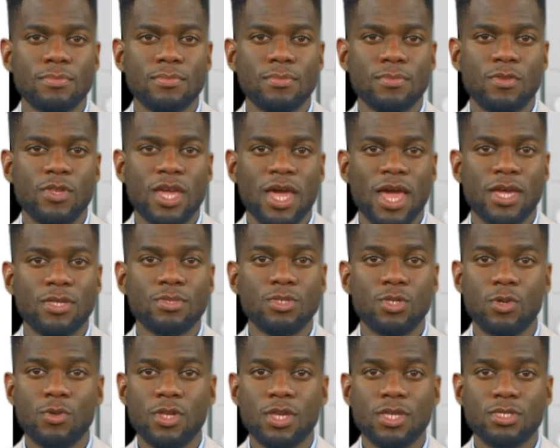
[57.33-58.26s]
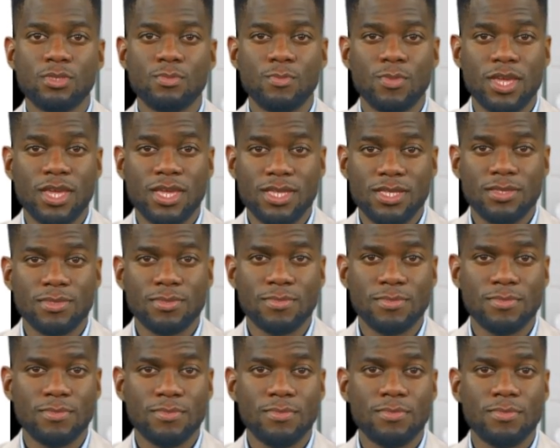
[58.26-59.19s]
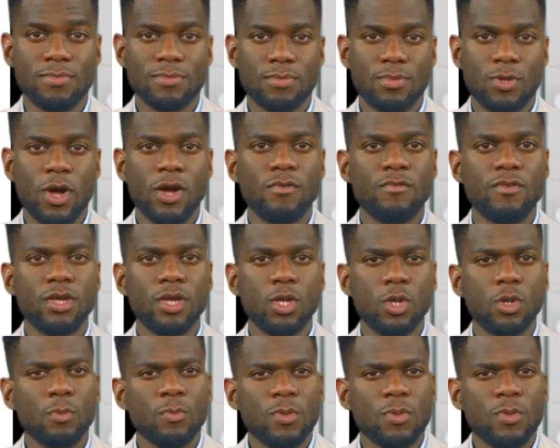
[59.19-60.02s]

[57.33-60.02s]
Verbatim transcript: The answer is B. Plug the U